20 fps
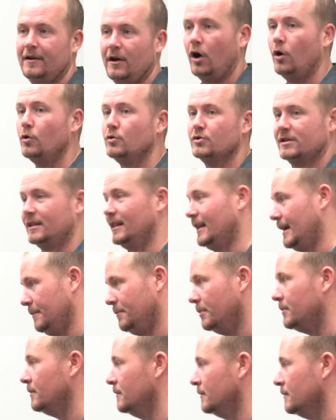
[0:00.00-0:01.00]
hose
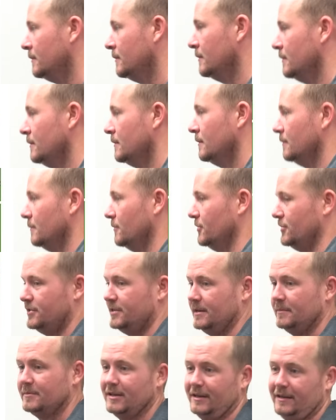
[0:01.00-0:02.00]
clamp, which
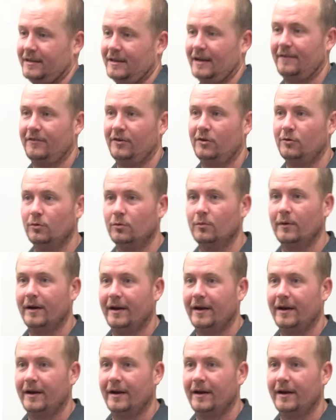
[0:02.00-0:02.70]
seems like kind of a cool